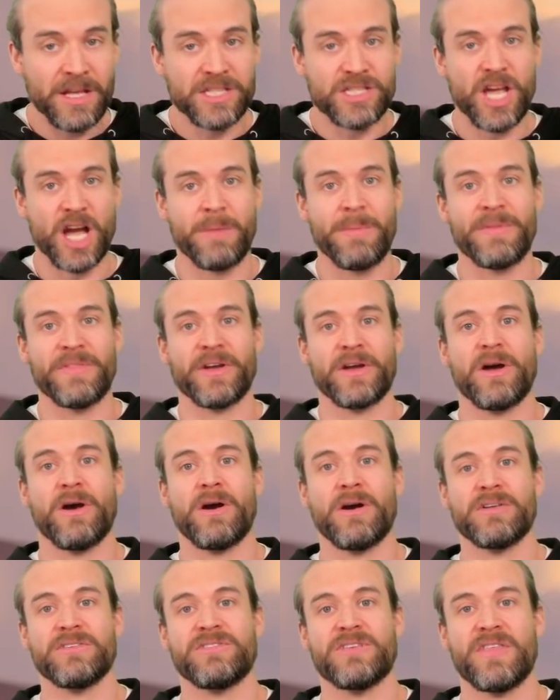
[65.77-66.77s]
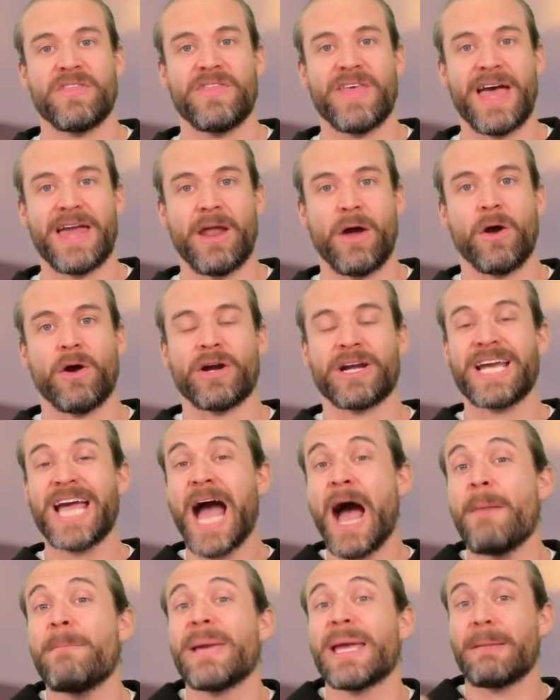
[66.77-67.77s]
talk about the cards that are
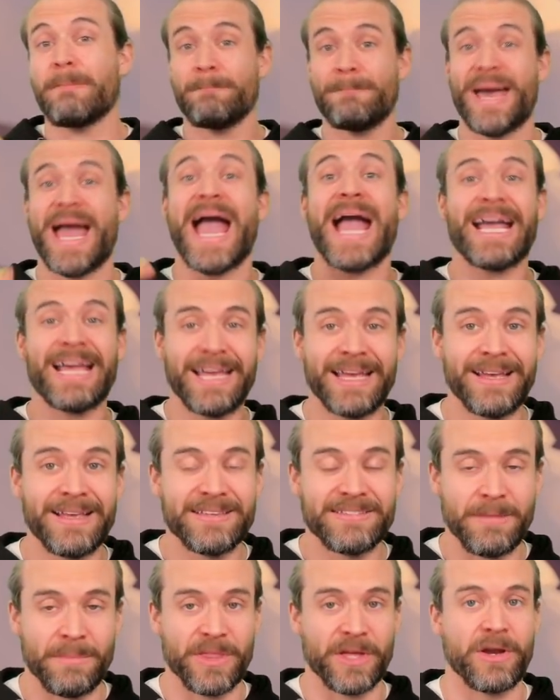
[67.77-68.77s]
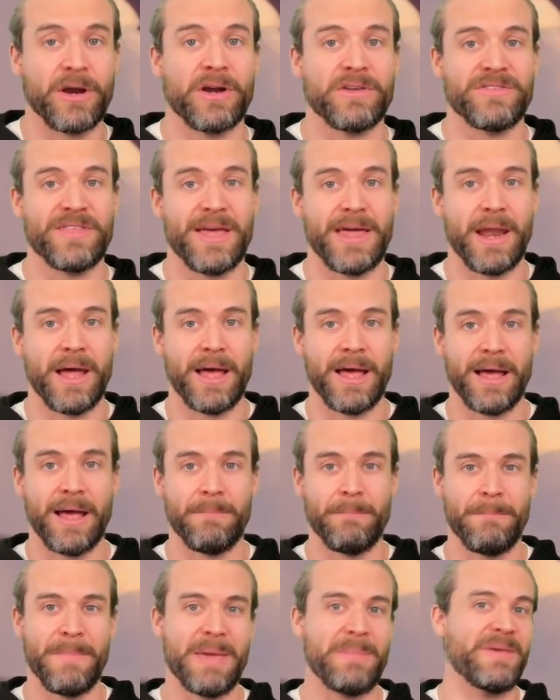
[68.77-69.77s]
coming back, some of the cards
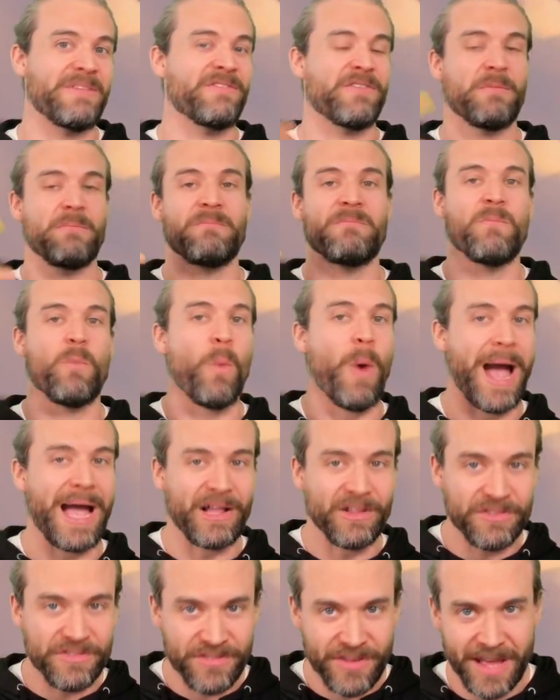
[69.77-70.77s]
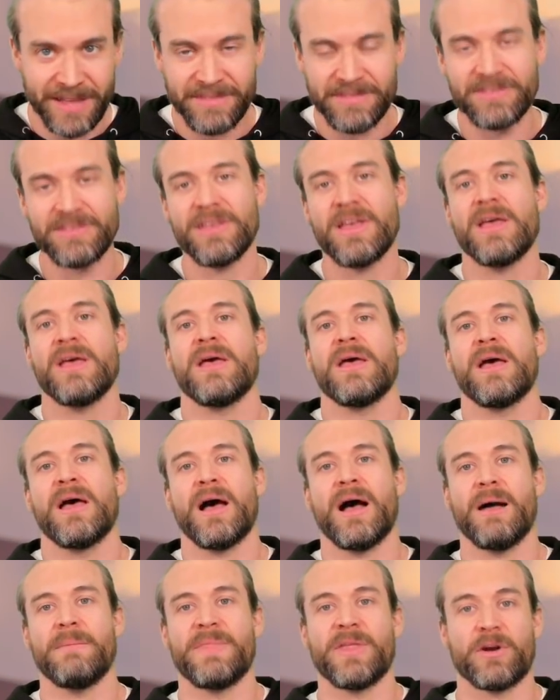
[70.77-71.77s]
that maybe from wild sets
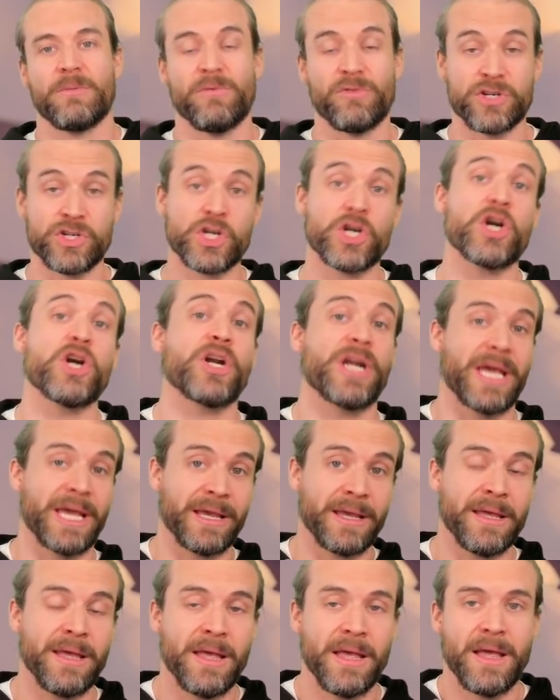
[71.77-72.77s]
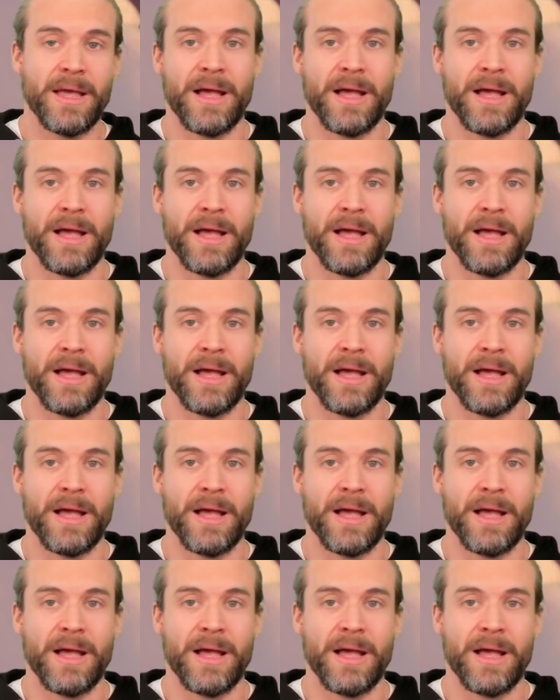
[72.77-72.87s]
that are returning,